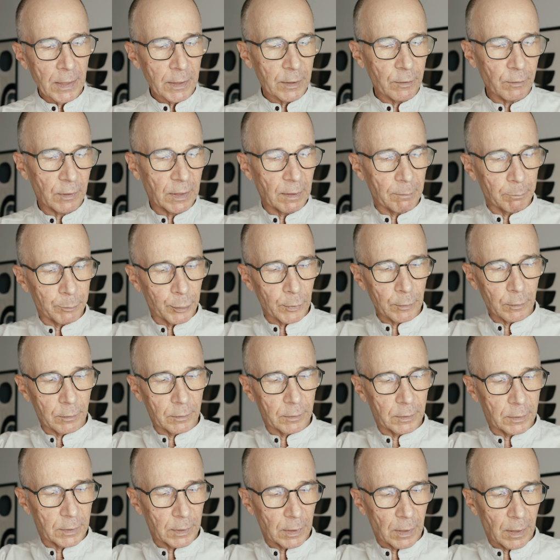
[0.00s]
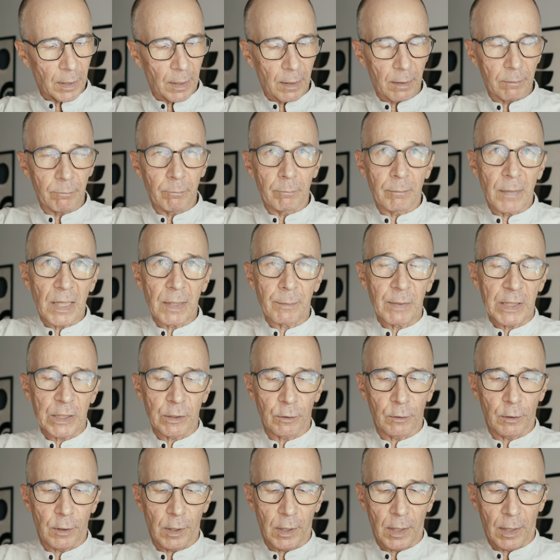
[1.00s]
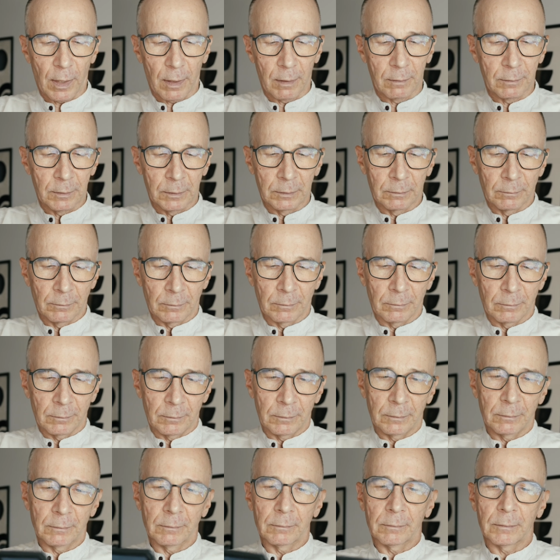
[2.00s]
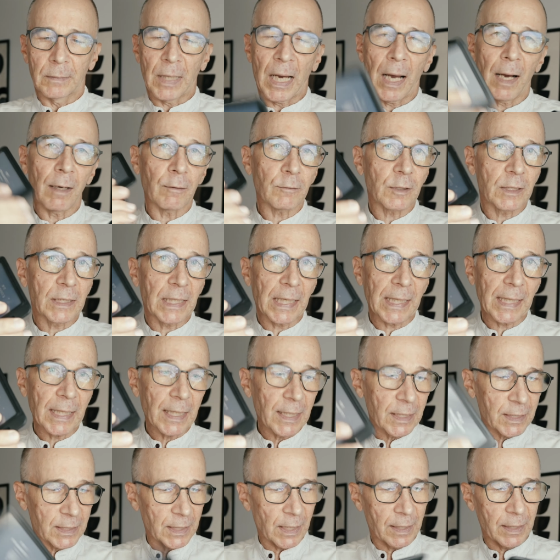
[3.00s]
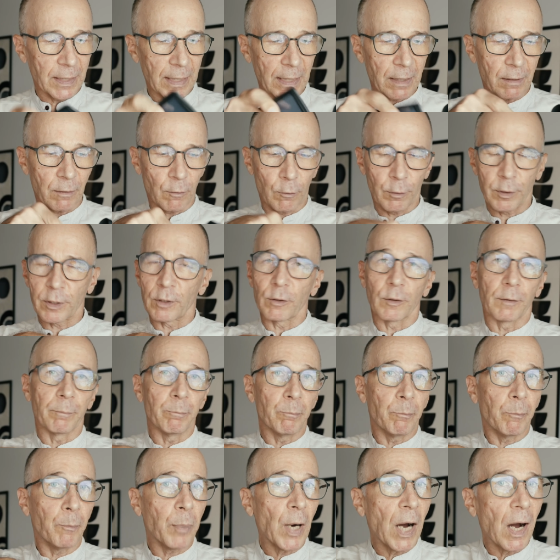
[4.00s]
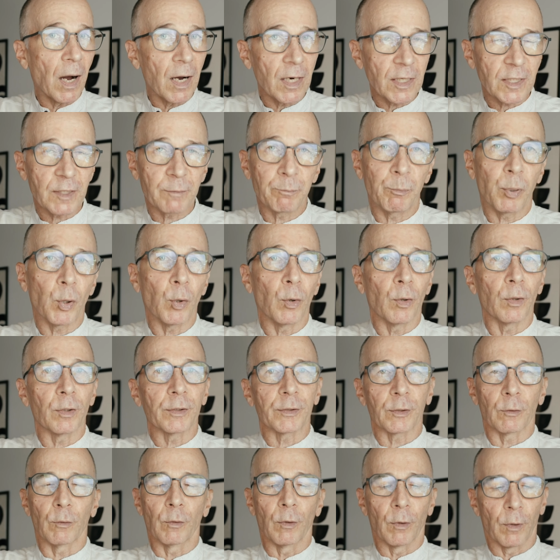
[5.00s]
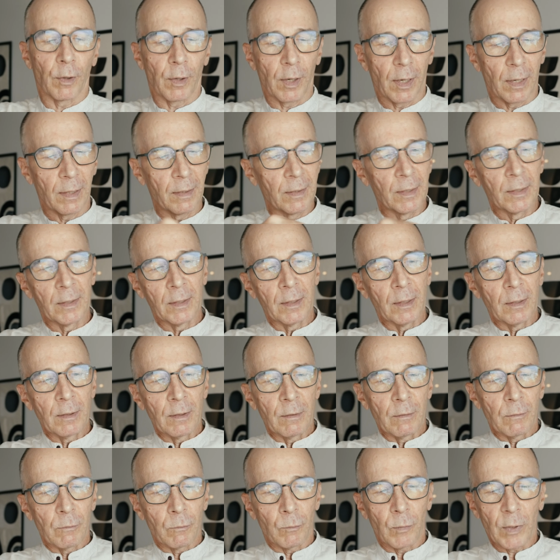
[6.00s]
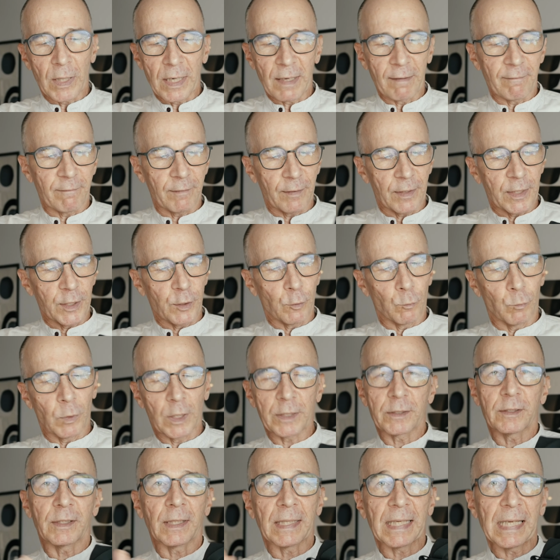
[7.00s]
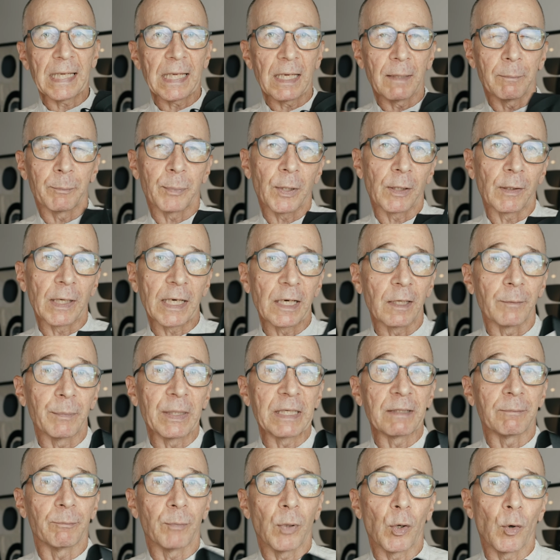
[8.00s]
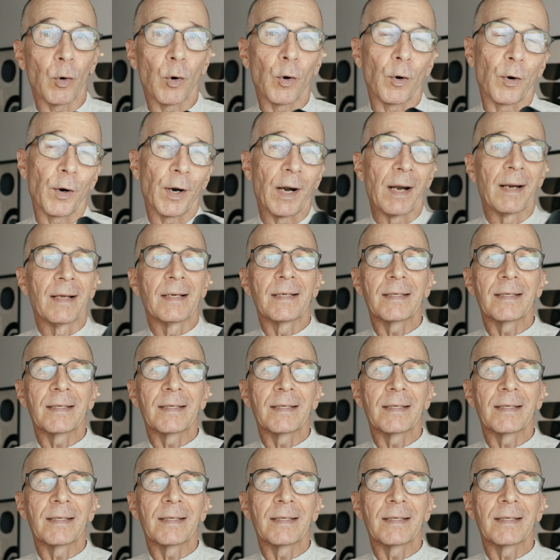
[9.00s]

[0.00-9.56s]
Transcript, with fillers: You can put uh, maybe your house keys in there or your passport or whatever you want to keep a little bit more